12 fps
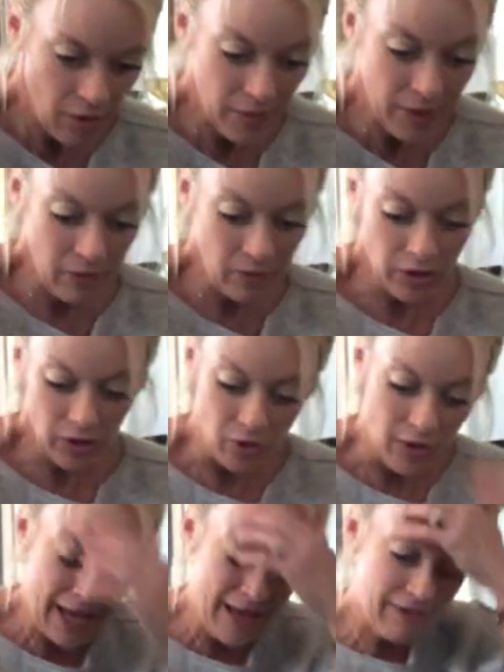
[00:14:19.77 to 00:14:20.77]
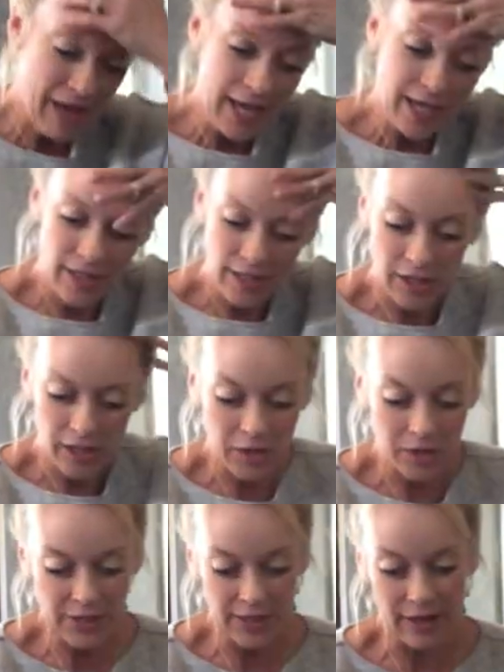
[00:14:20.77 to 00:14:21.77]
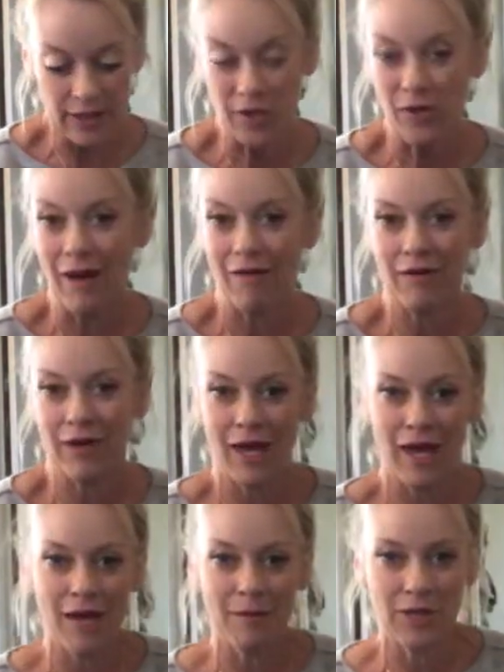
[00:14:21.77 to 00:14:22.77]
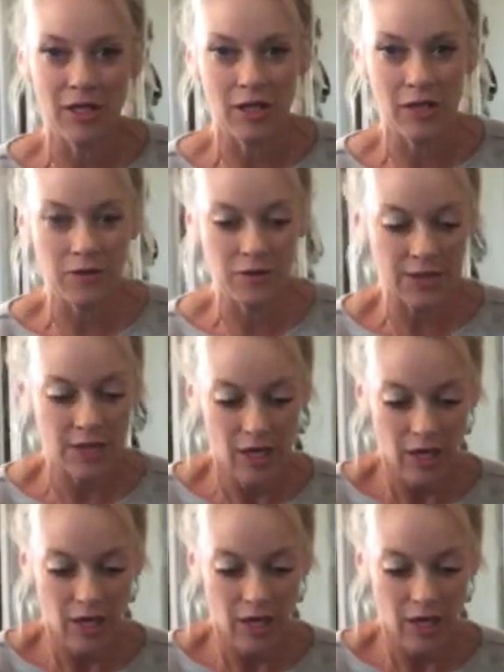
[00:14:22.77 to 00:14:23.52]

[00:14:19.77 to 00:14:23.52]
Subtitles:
But you have hiking clothes, and then you have camp clothes.